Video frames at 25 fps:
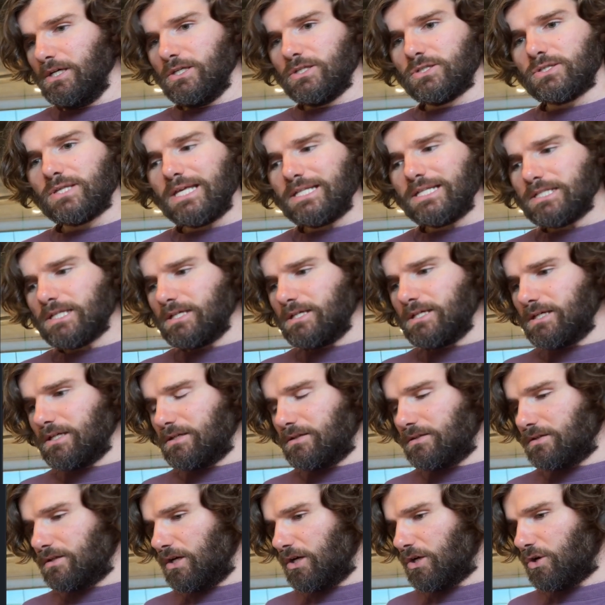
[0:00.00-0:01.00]
So that's
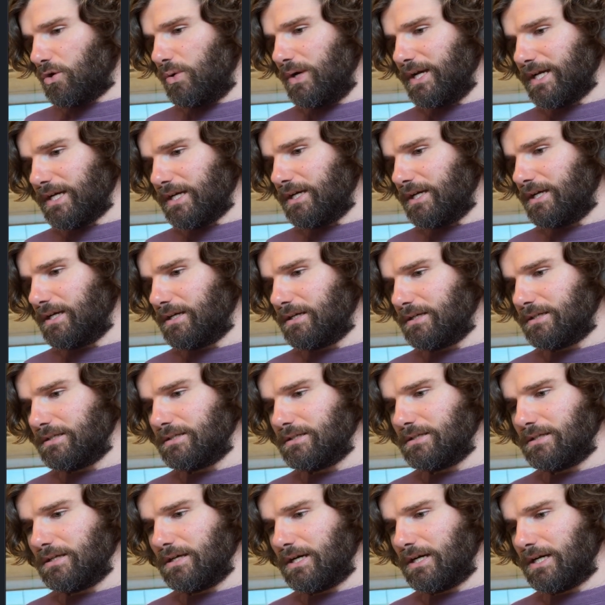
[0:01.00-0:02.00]
a quick
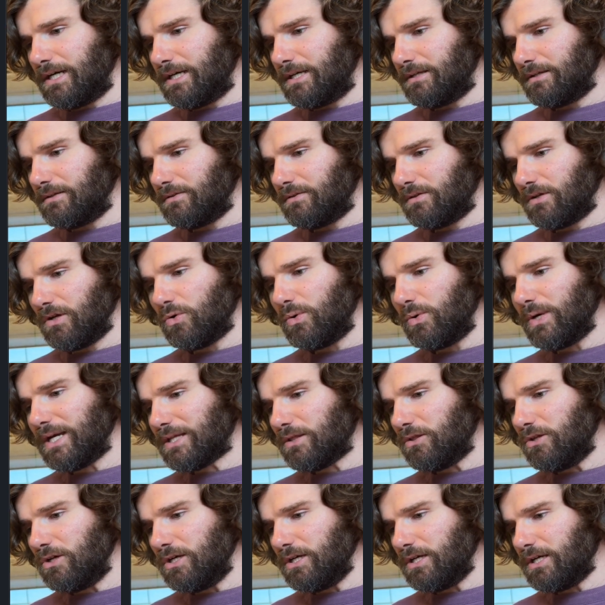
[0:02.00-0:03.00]

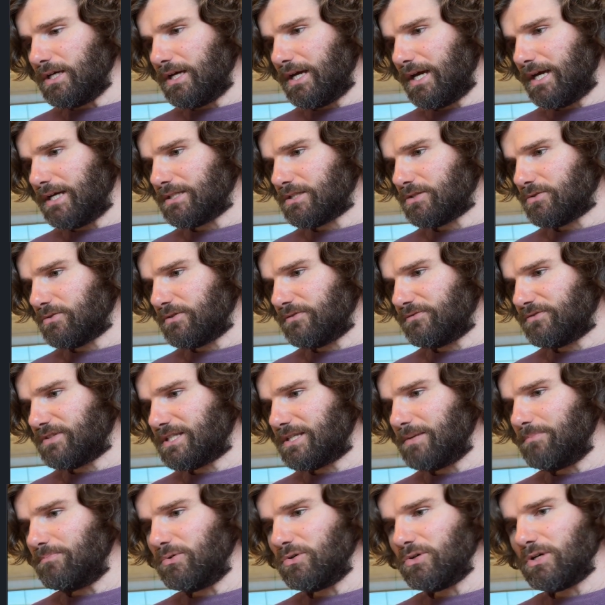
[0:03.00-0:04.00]
look at sort of
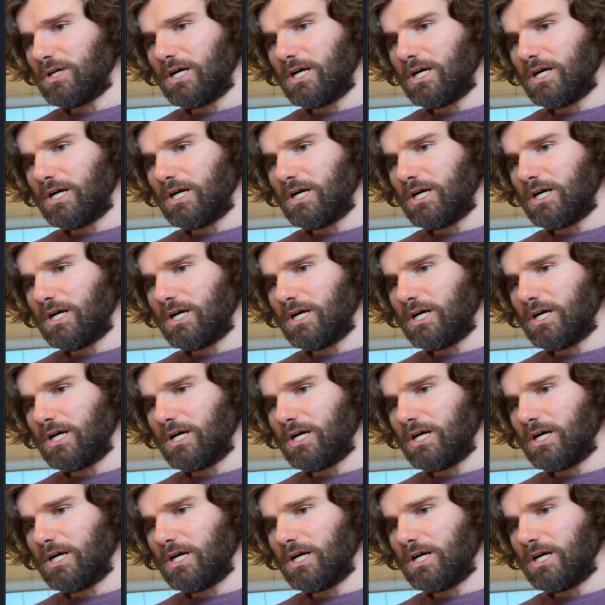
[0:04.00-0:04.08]
simple